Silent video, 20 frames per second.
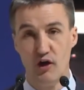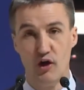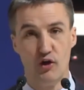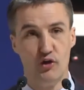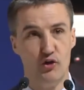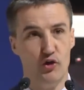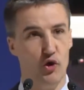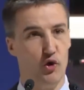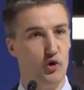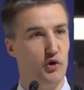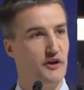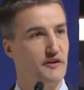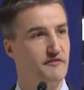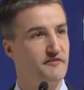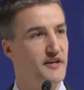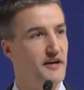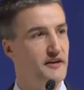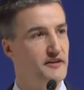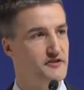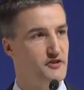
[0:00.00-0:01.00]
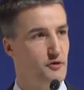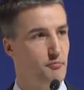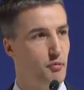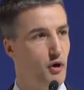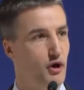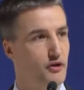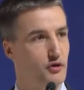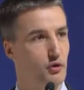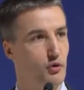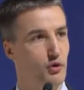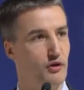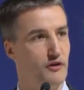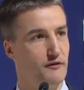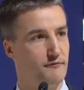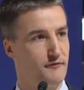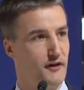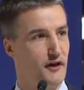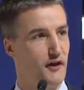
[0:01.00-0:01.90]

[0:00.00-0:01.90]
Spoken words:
know if there is a pothole